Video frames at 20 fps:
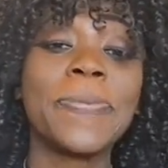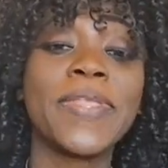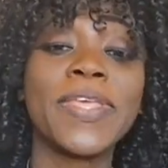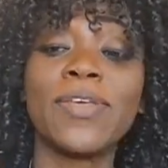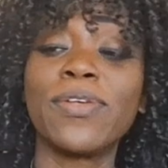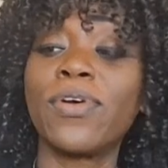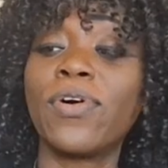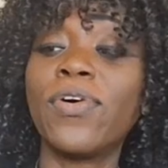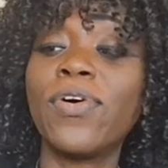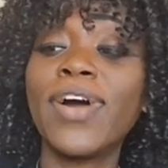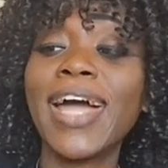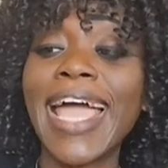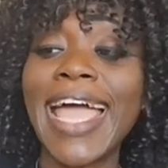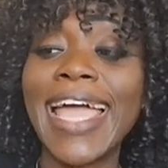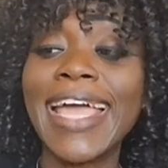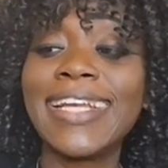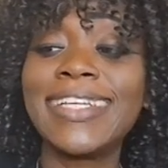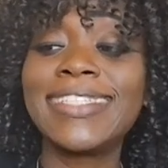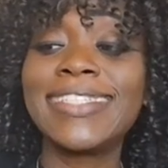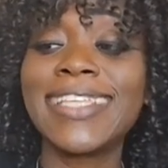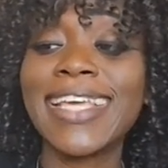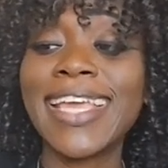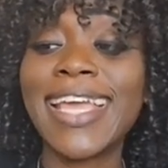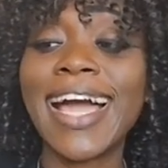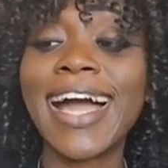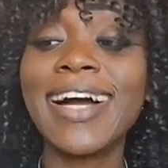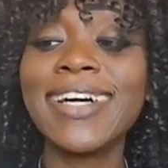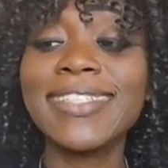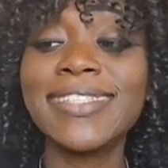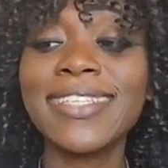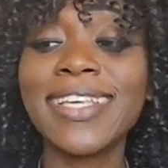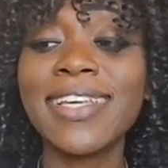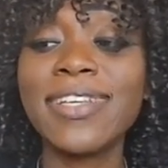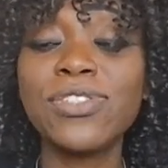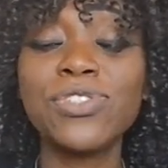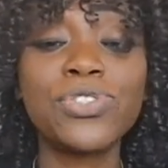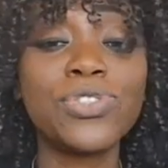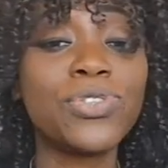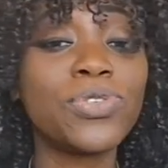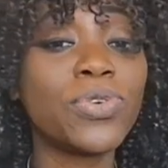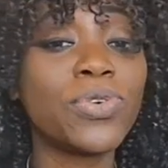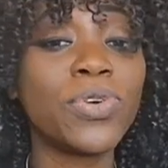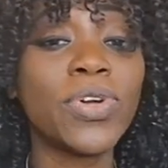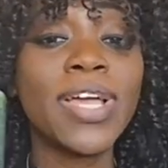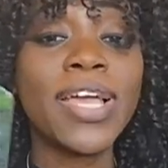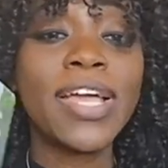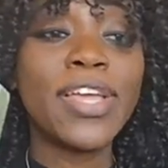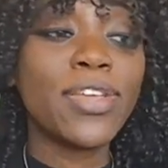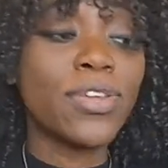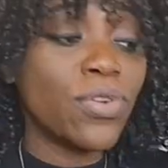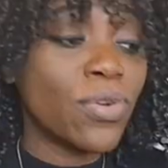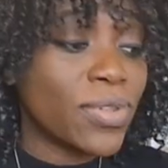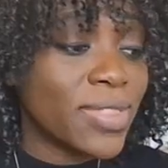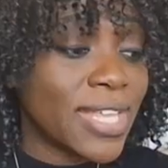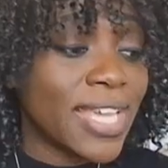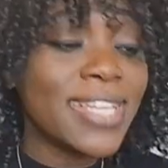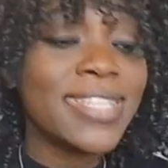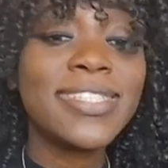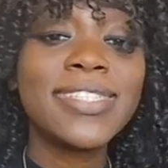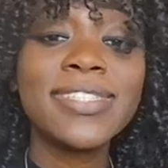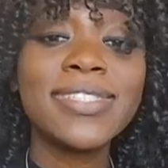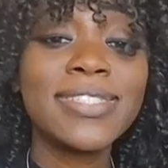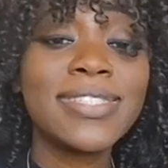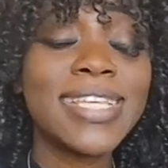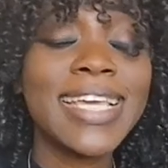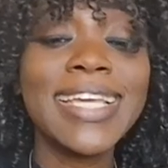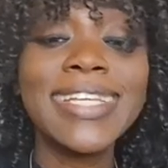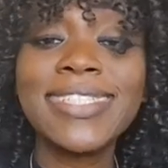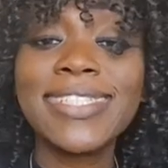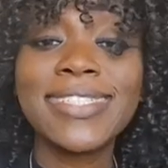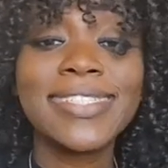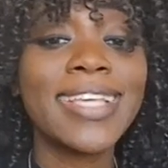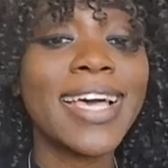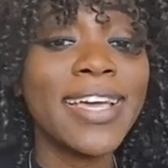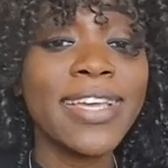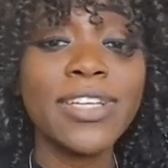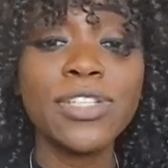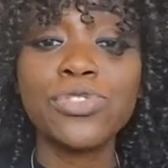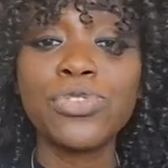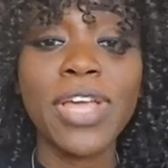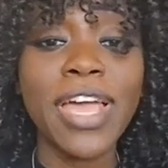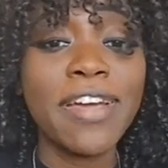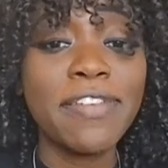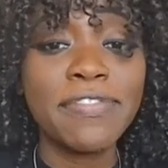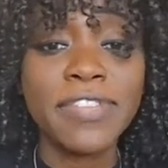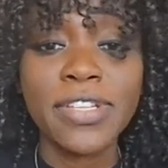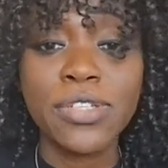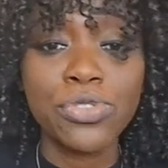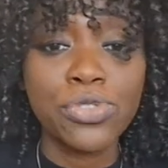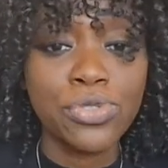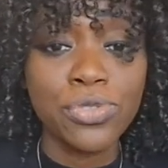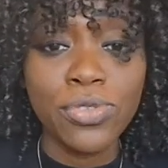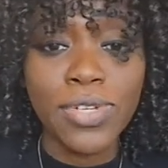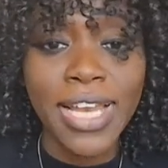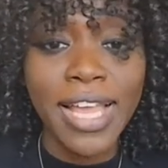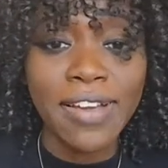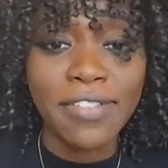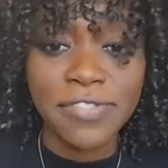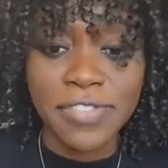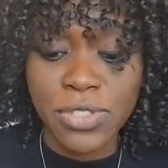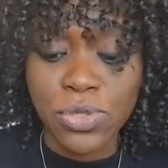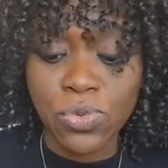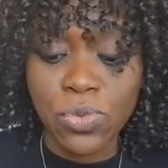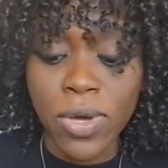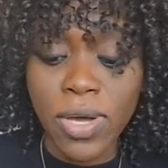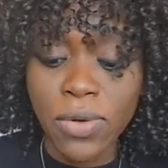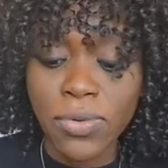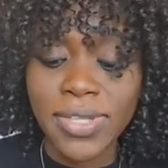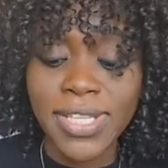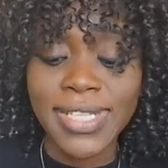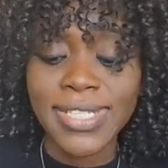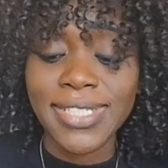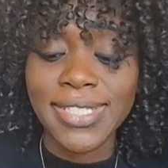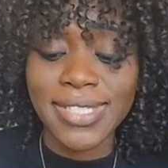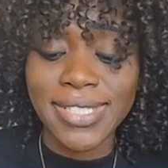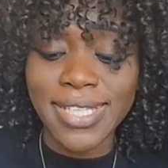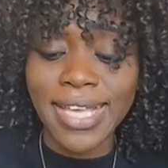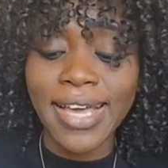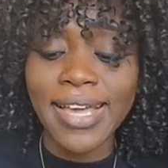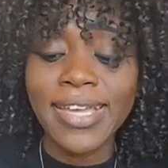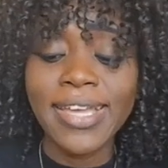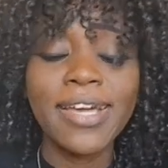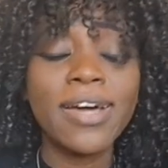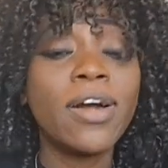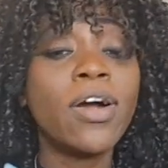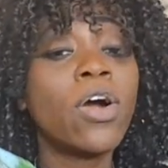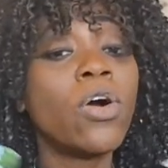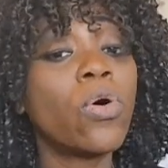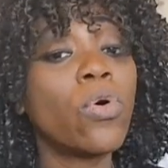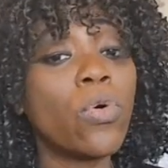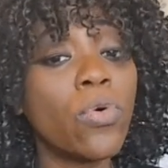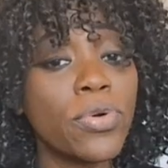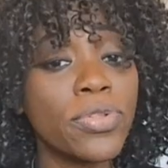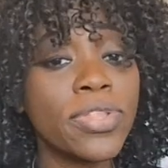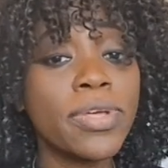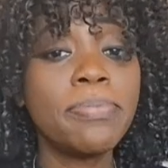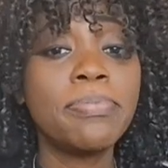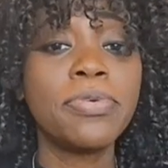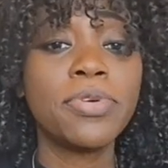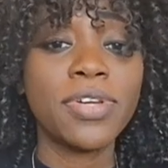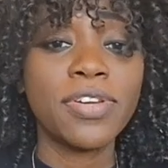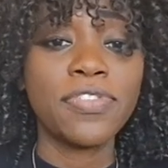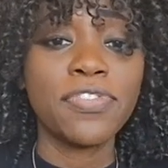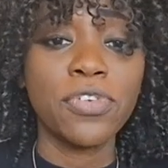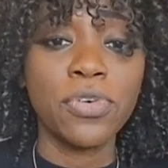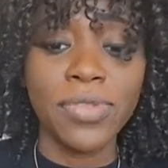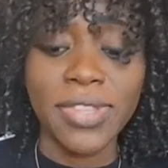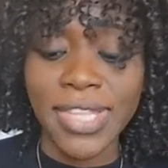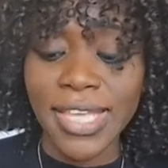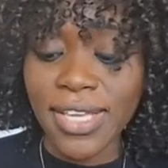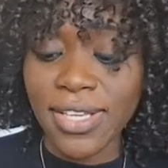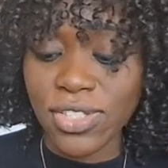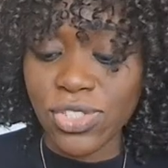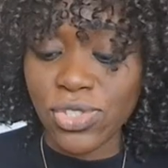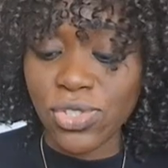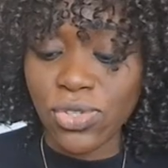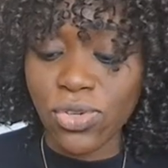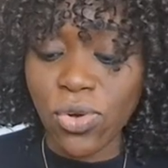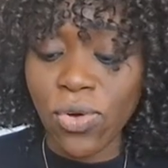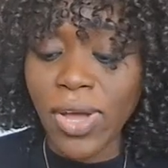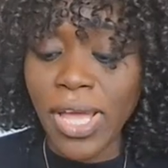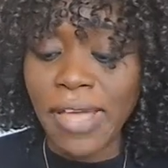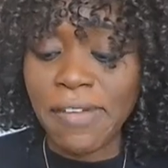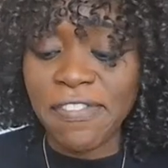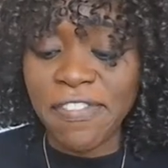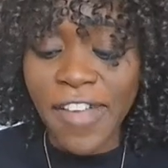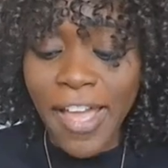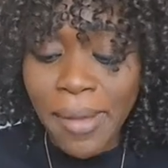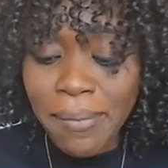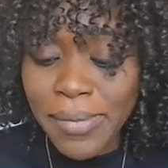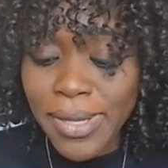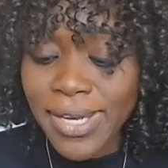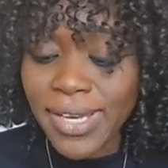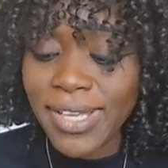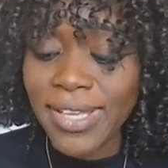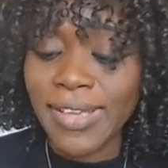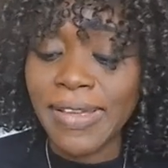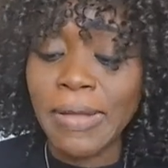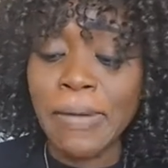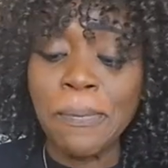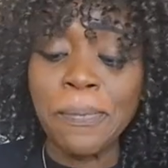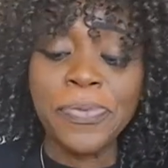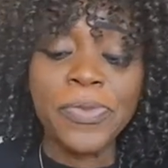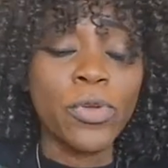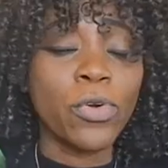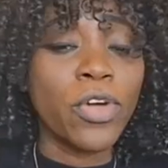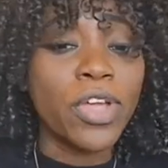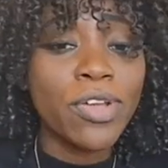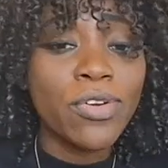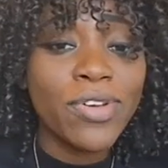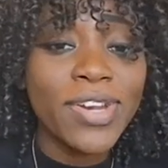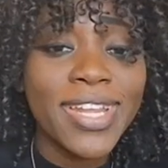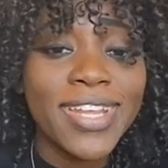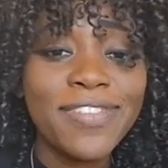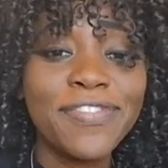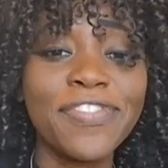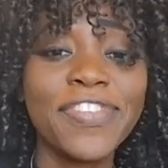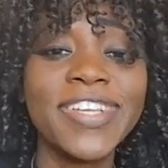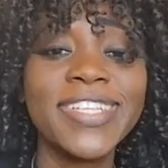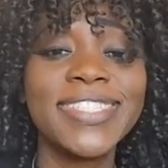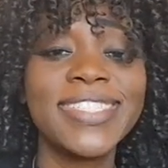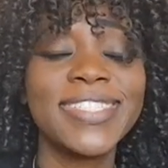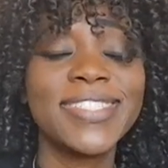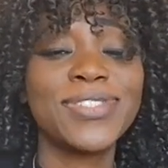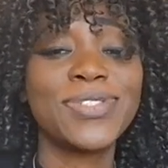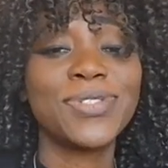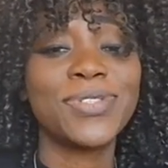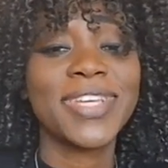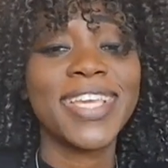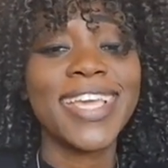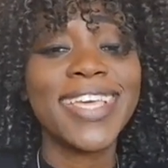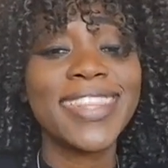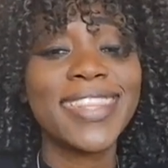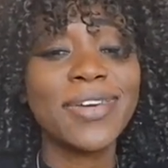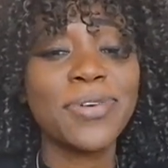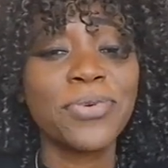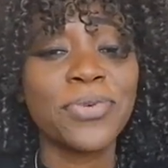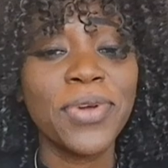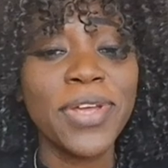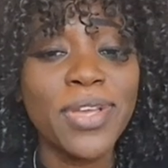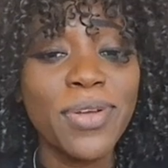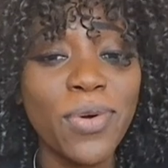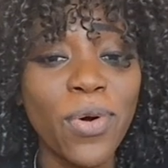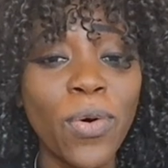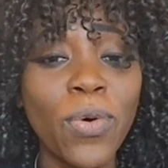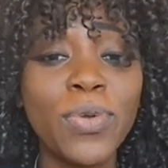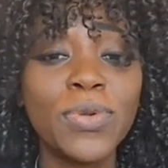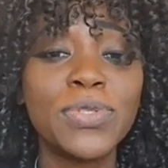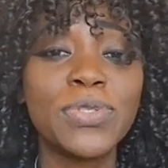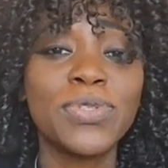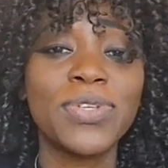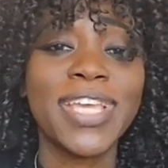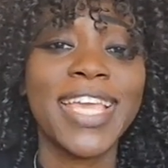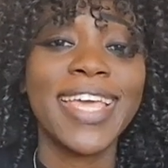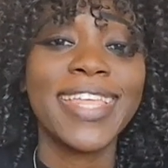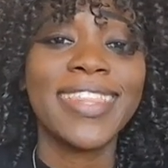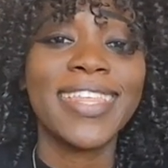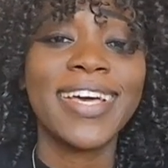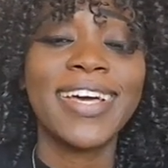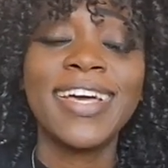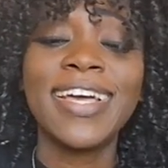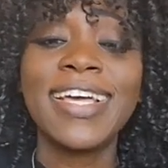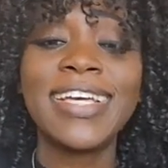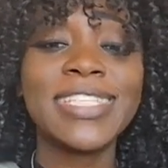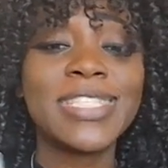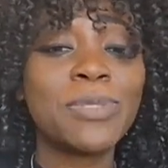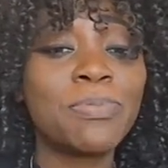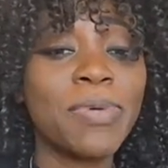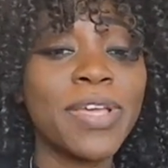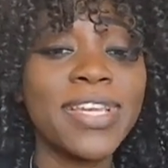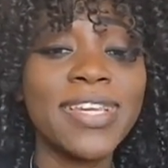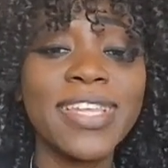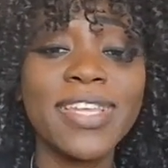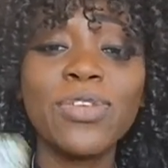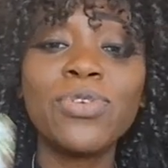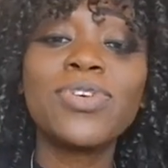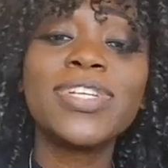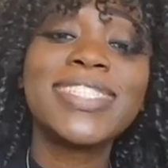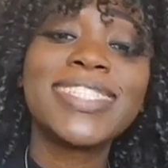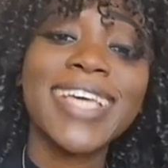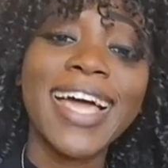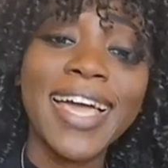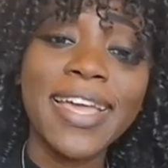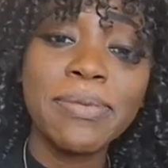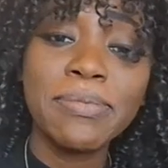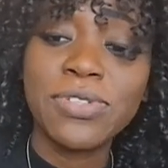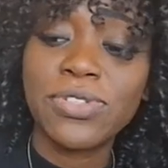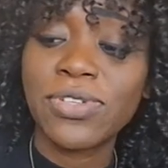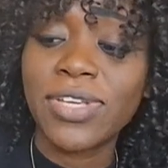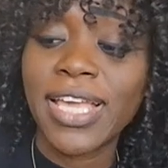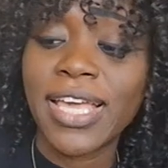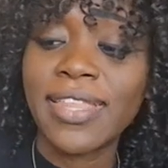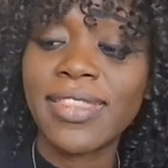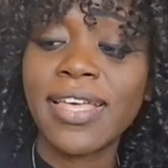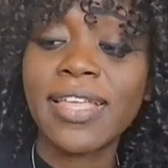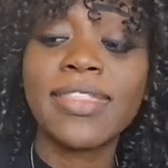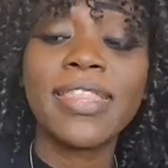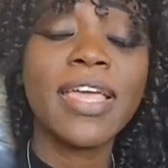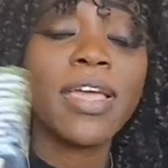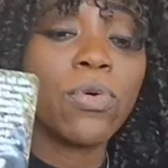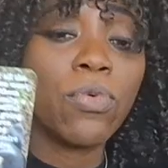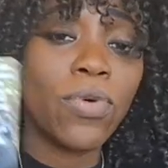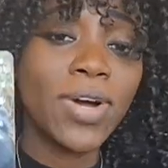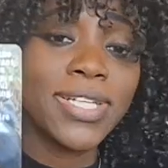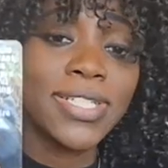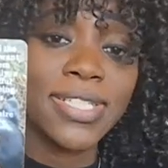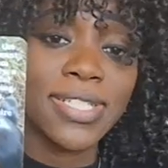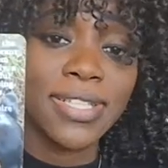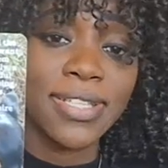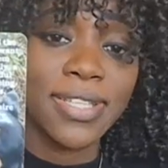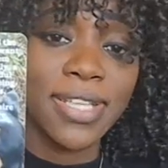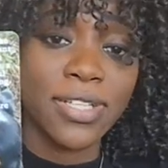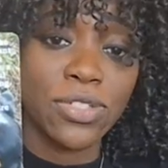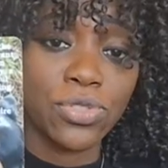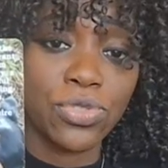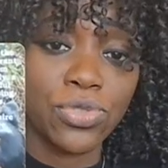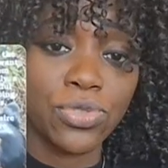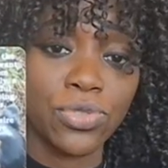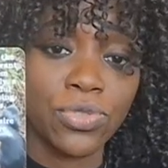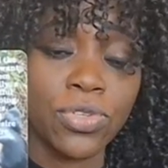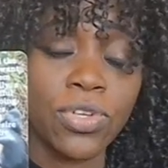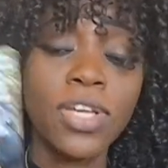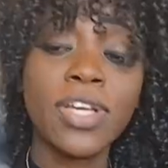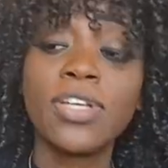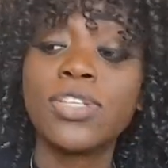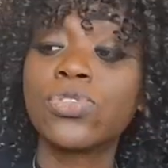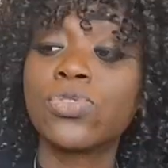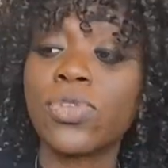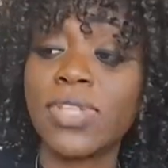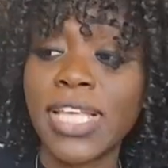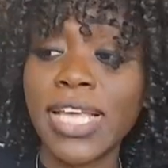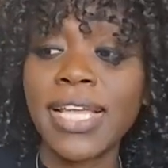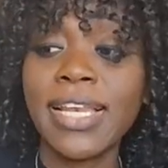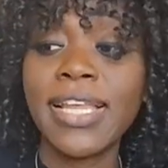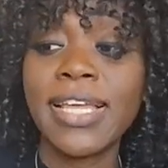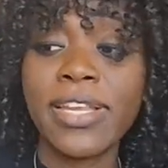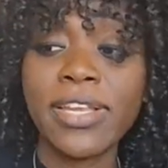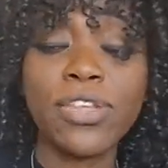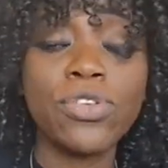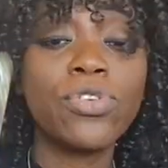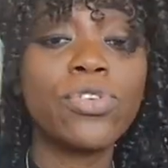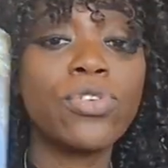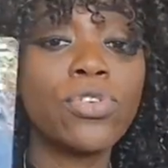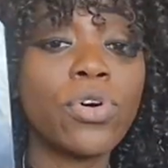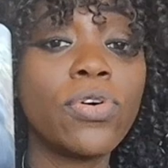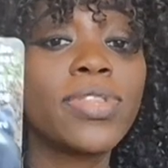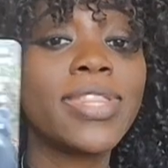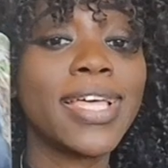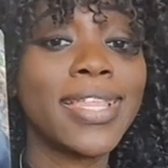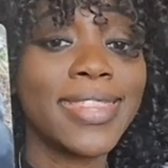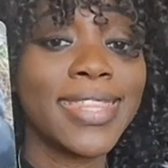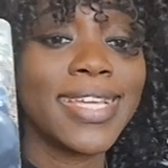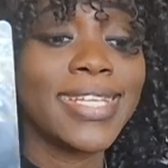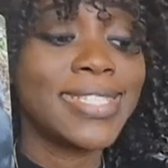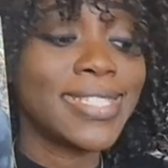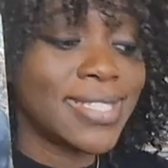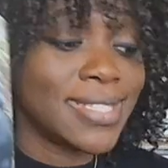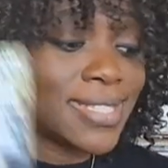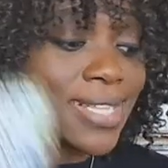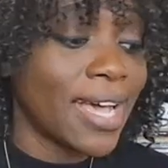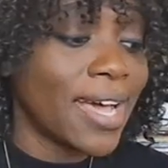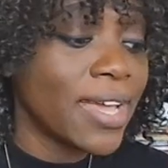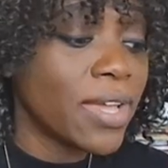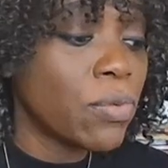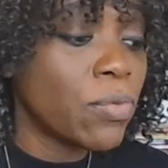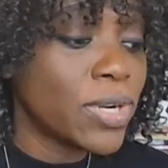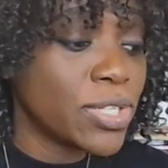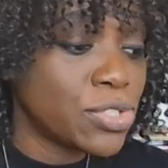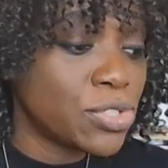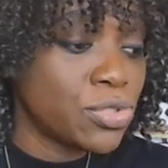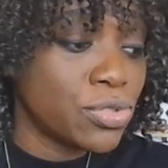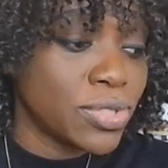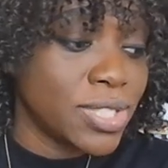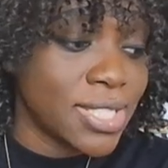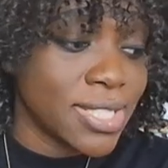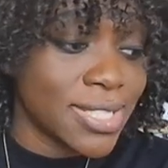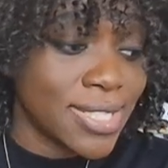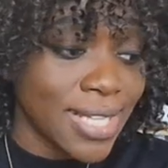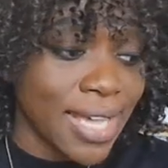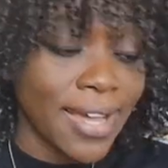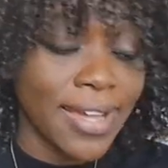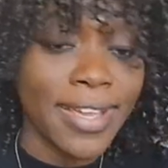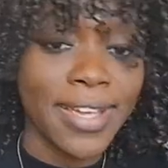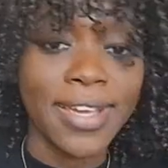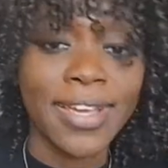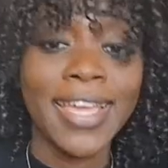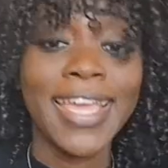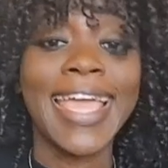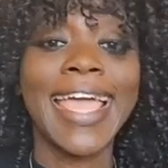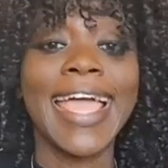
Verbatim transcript: you know and they are saying to you you know they de- they desire to have the true love as well they desire all the beautiful things you know a family going on adventures together growing old together spending your time together they're wanting that too so they're letting you know that they desire what you desire